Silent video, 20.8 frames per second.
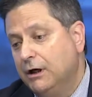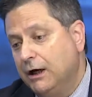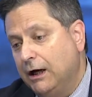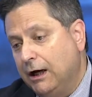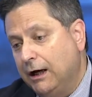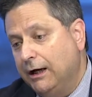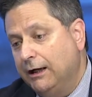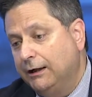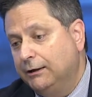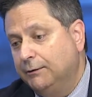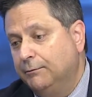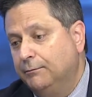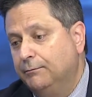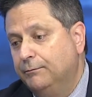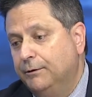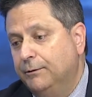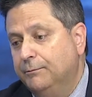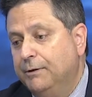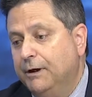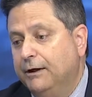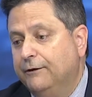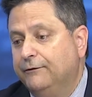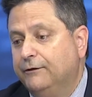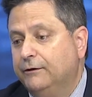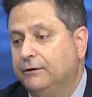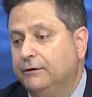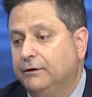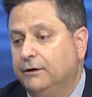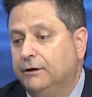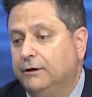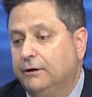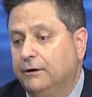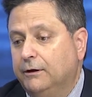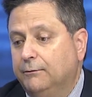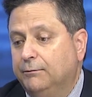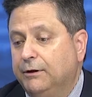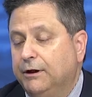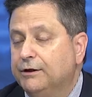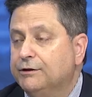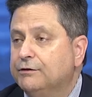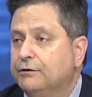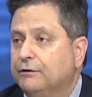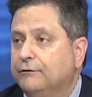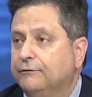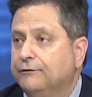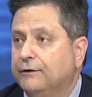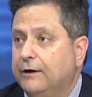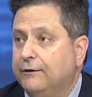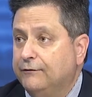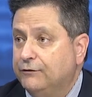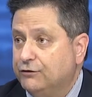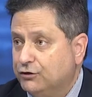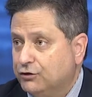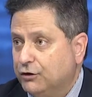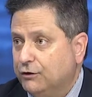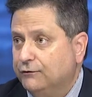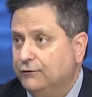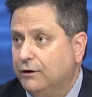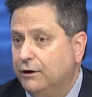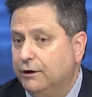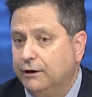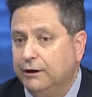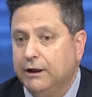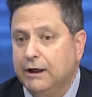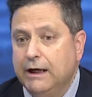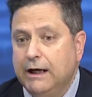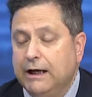I had the, the benefit uh, and pleasure of having served on it,